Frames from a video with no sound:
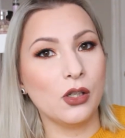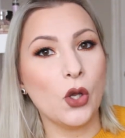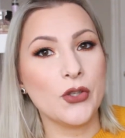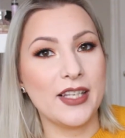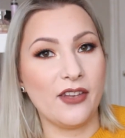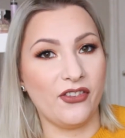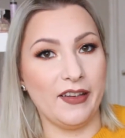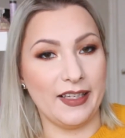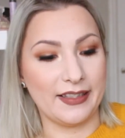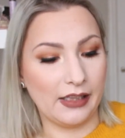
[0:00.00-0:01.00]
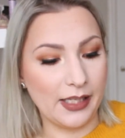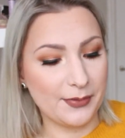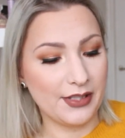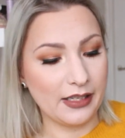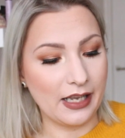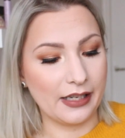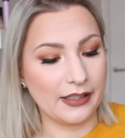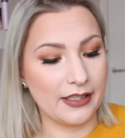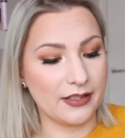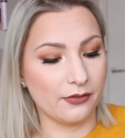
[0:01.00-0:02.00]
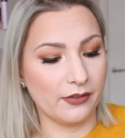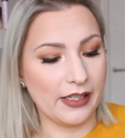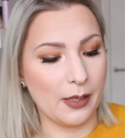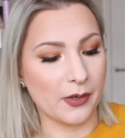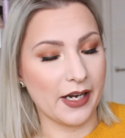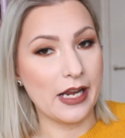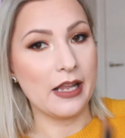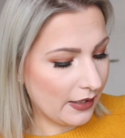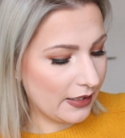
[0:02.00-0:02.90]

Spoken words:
glossy finish lipstick and it's really pretty.